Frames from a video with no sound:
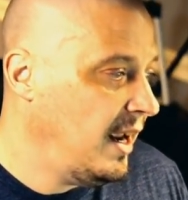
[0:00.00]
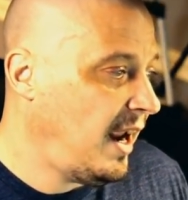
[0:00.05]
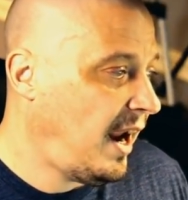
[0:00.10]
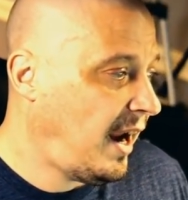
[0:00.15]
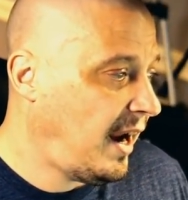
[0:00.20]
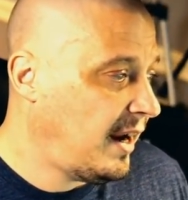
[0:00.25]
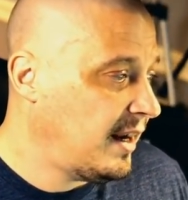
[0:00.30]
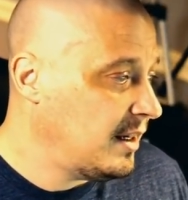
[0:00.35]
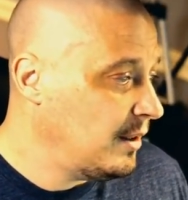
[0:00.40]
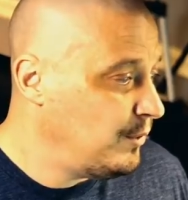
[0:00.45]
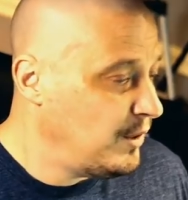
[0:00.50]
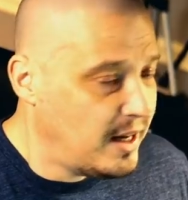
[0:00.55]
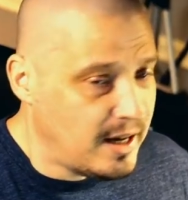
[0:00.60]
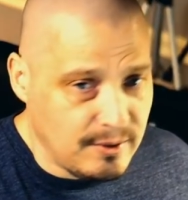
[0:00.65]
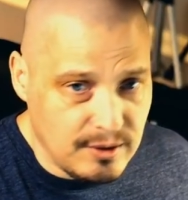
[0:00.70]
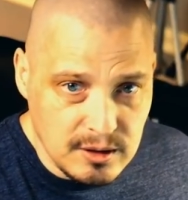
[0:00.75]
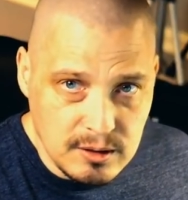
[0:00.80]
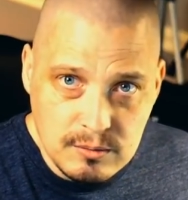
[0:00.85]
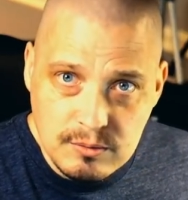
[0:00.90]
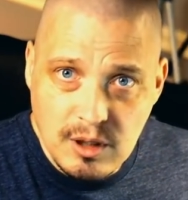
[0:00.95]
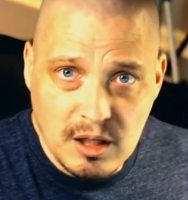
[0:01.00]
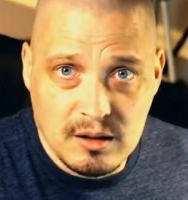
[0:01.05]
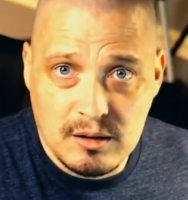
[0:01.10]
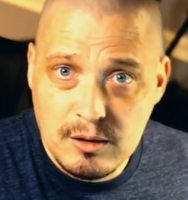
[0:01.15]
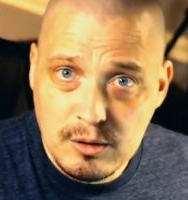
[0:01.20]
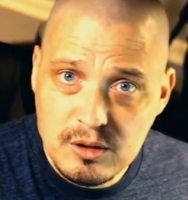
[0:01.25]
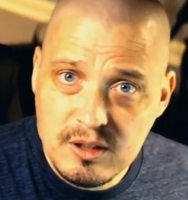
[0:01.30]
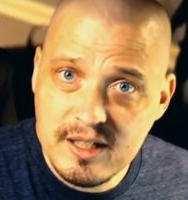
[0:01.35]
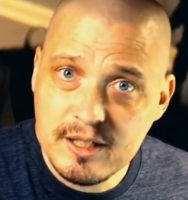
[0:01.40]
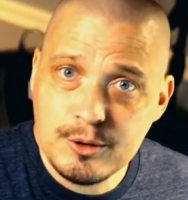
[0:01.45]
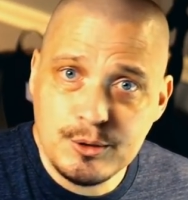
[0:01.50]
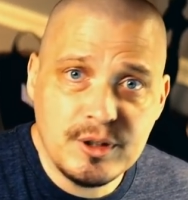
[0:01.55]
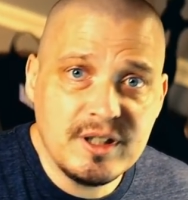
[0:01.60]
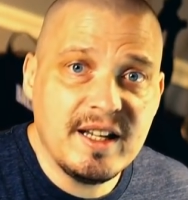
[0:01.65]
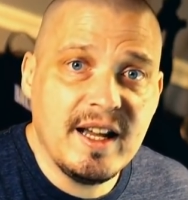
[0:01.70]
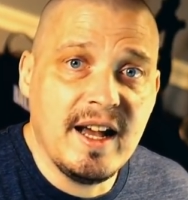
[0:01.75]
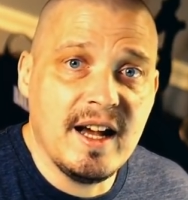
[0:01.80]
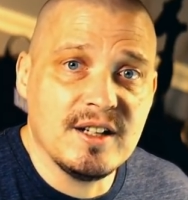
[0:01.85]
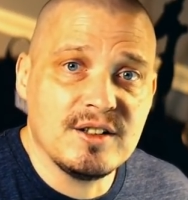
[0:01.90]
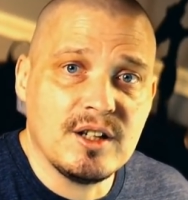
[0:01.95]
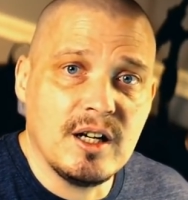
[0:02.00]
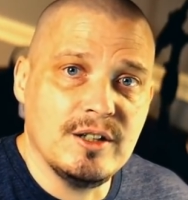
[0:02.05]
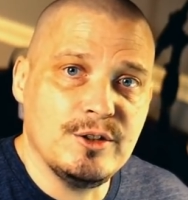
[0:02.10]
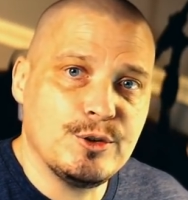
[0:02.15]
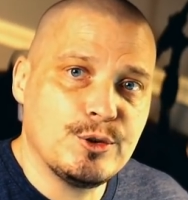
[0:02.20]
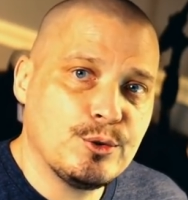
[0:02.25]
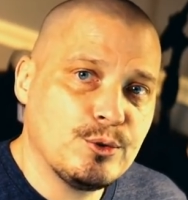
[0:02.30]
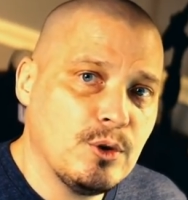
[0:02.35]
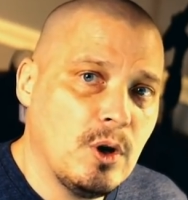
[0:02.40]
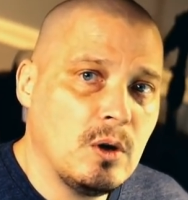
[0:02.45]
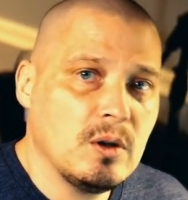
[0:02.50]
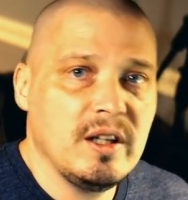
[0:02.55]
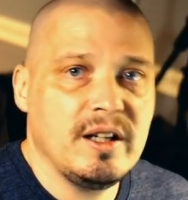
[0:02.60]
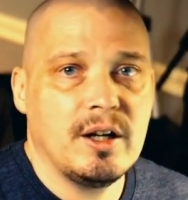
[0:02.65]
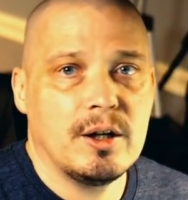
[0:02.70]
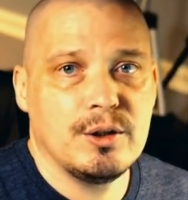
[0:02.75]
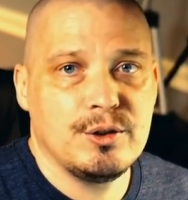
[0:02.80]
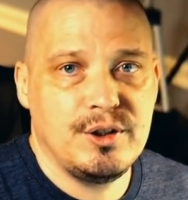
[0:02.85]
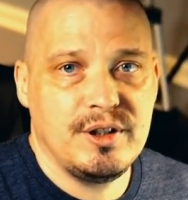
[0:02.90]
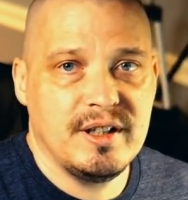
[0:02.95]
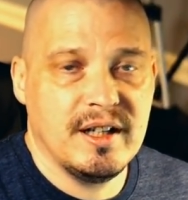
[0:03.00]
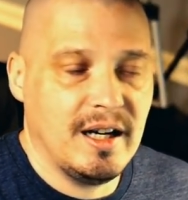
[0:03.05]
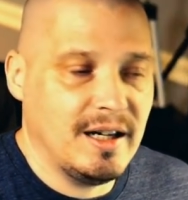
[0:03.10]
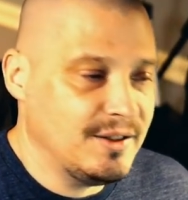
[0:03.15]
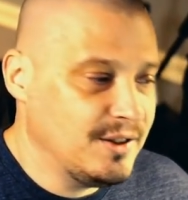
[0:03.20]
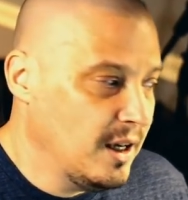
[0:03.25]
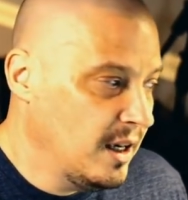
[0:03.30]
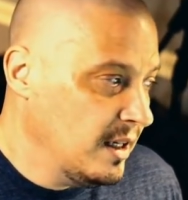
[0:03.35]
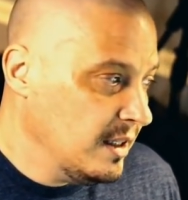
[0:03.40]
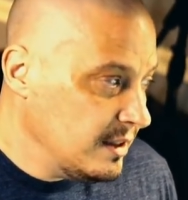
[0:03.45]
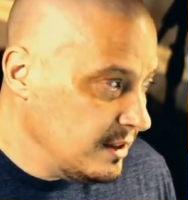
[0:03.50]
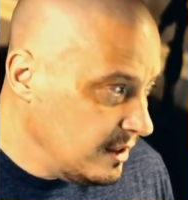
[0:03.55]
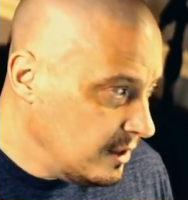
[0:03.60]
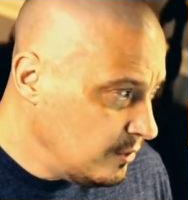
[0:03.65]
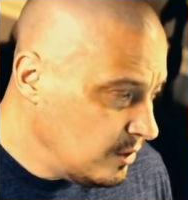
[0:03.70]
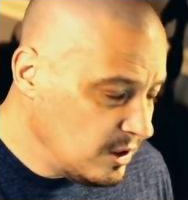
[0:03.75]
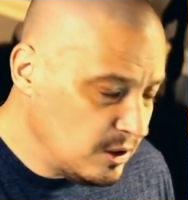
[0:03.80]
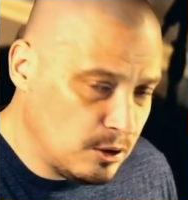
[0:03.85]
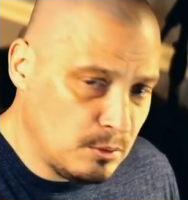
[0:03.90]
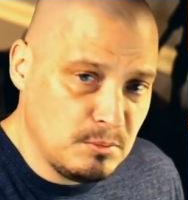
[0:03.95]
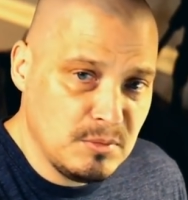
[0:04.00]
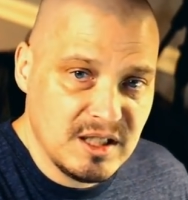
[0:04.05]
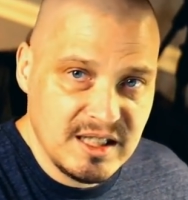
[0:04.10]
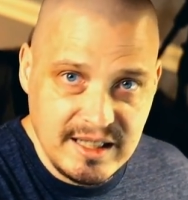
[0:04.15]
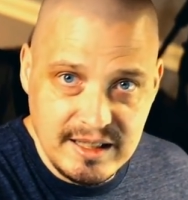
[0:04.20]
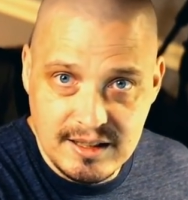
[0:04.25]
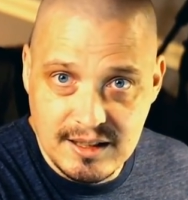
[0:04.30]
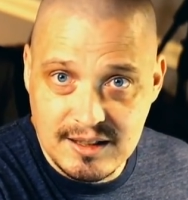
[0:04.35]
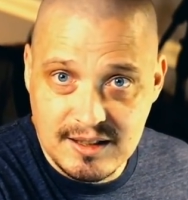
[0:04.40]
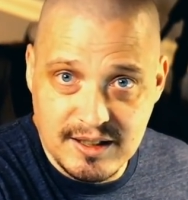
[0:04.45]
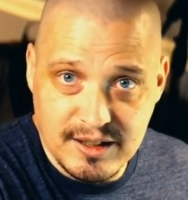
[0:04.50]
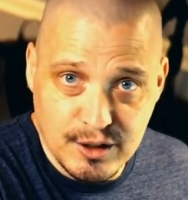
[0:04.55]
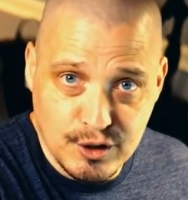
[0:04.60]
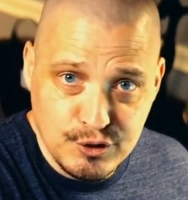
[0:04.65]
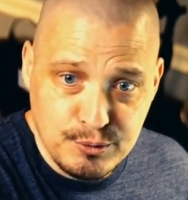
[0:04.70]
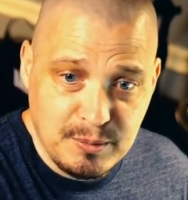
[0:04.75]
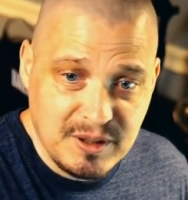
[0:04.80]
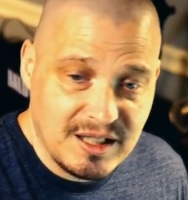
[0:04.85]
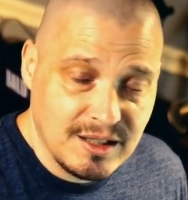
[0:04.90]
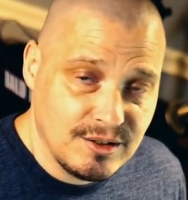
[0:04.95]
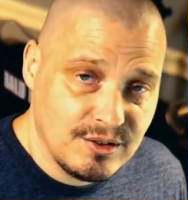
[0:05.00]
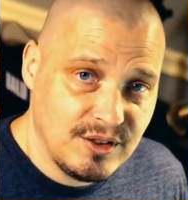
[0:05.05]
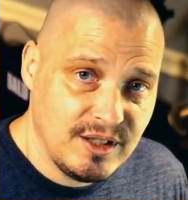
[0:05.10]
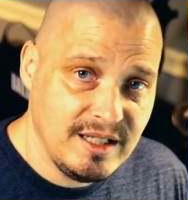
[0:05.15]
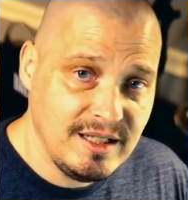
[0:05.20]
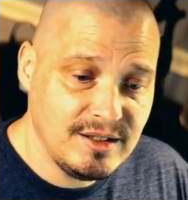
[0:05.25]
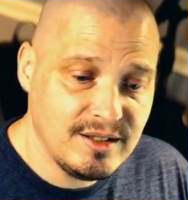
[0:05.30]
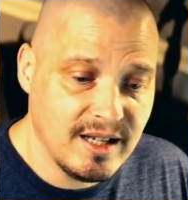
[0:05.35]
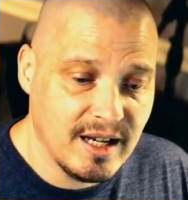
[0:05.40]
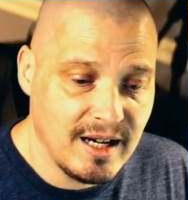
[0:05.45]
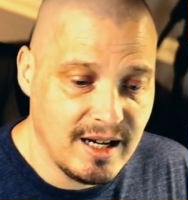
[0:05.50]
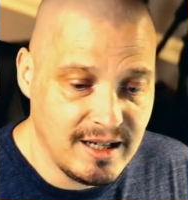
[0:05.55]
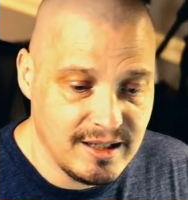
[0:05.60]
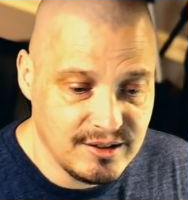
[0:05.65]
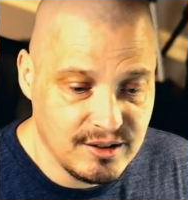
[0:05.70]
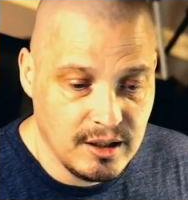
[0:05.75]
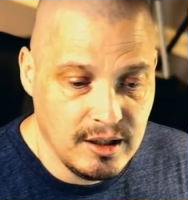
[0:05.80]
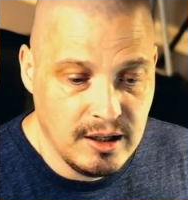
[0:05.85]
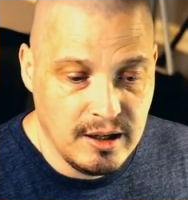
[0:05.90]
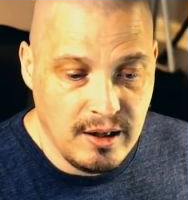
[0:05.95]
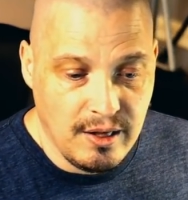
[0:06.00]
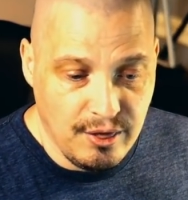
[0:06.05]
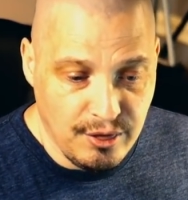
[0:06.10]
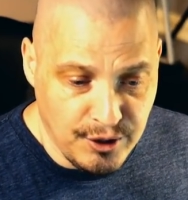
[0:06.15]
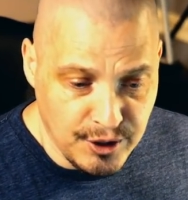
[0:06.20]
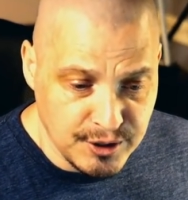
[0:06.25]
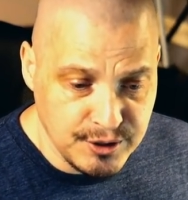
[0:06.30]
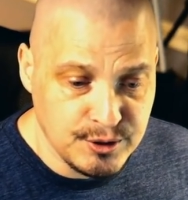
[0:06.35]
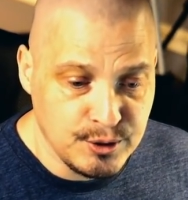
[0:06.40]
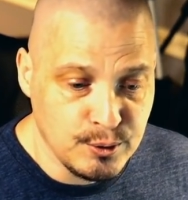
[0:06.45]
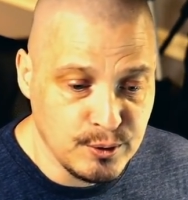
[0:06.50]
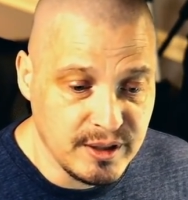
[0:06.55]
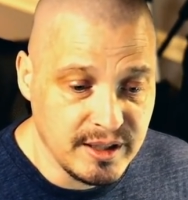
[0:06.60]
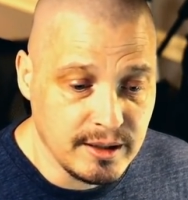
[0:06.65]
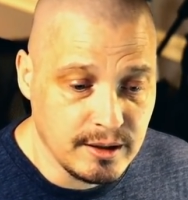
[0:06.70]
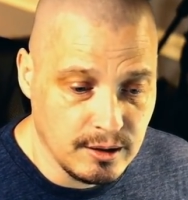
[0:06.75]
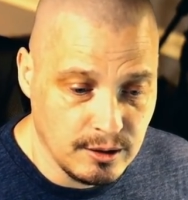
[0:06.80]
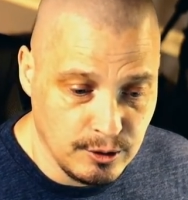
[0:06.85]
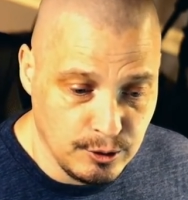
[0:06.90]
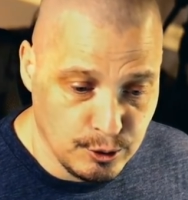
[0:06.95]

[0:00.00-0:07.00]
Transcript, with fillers: and if you have a little extra cash, I strongly urge you guys, give a little money to Tails, because these guys, they're doing